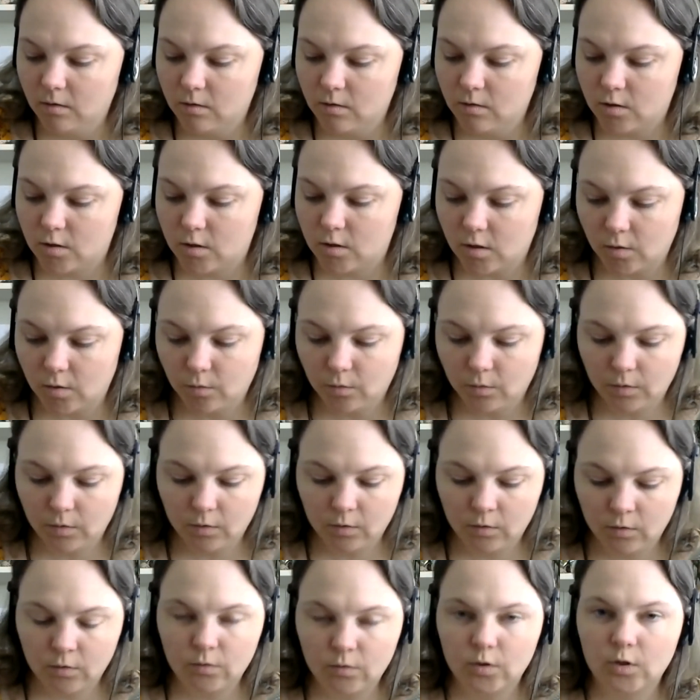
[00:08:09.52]
So
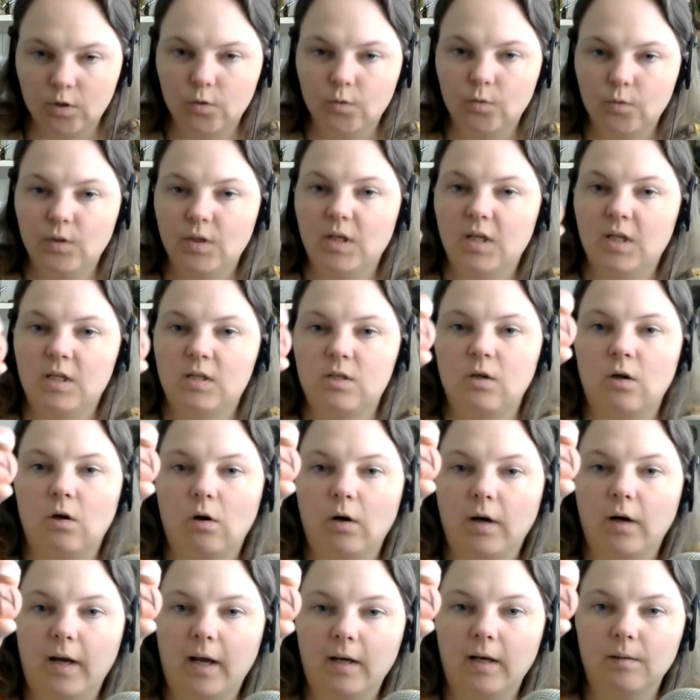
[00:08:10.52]
the rune is
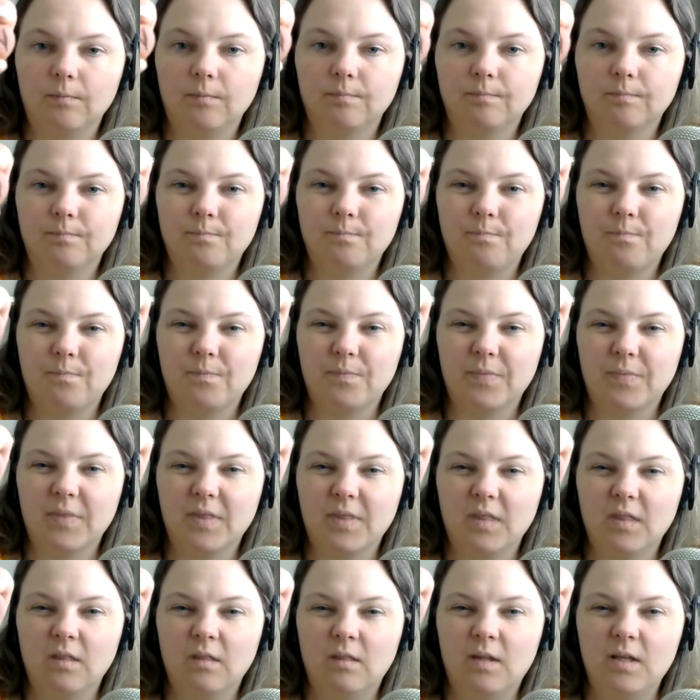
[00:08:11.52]
Hagal.
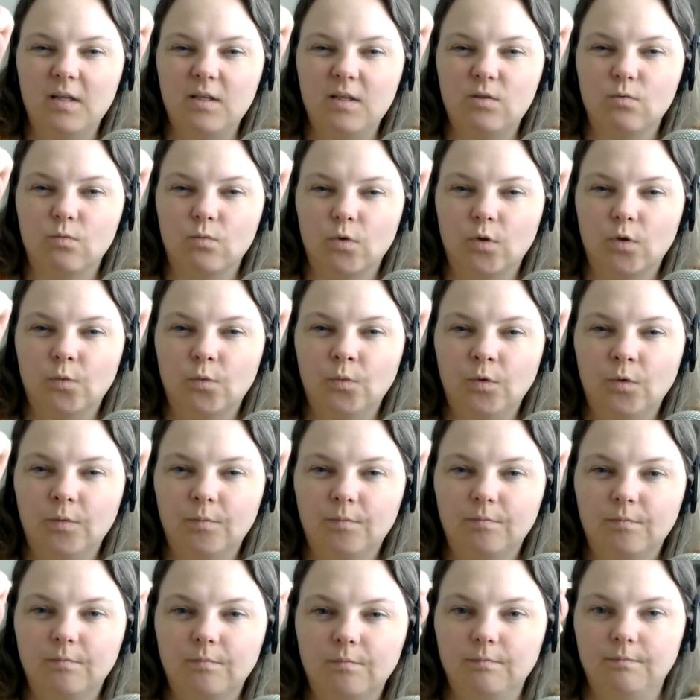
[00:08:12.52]
This rune
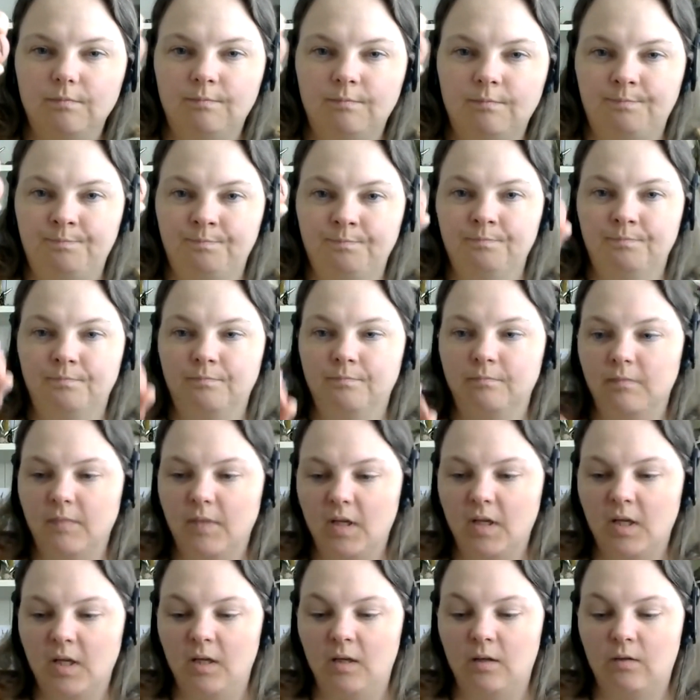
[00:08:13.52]

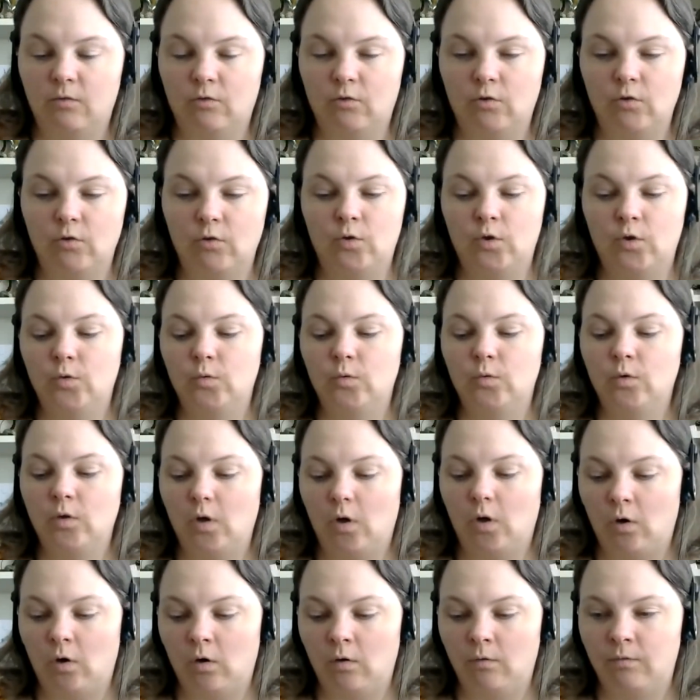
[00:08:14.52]
is the rune
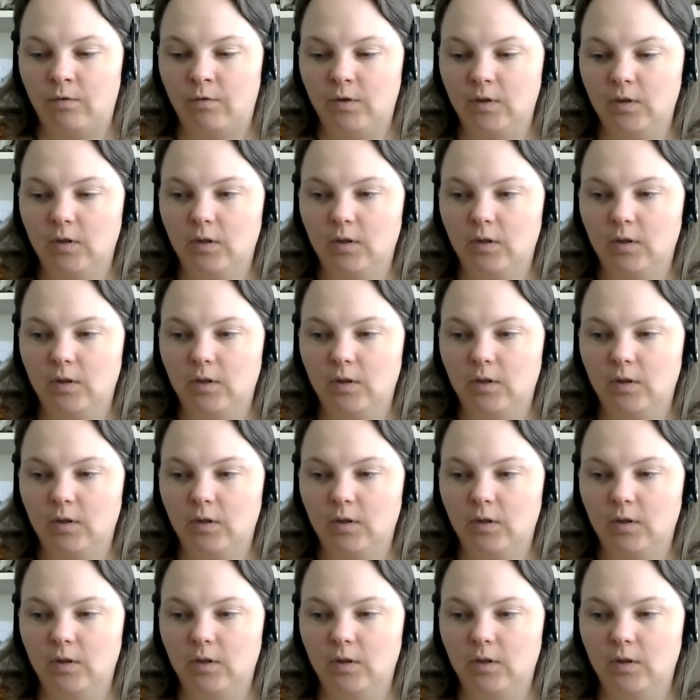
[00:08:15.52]
of